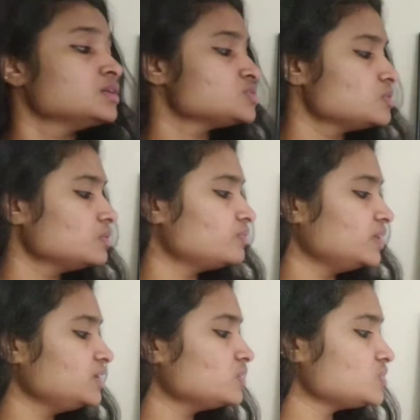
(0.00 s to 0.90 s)
so
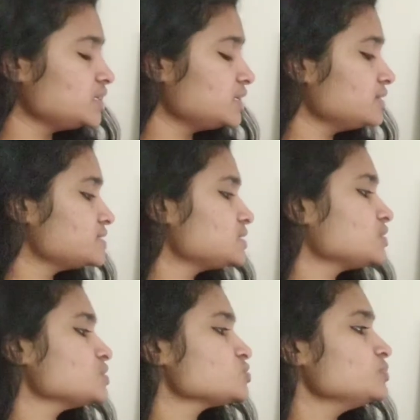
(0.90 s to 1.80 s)
when you are taking the ISRO
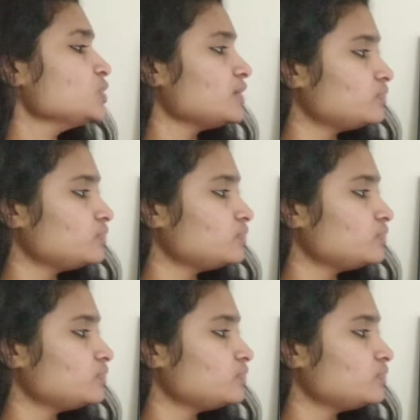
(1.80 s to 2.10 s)
transform,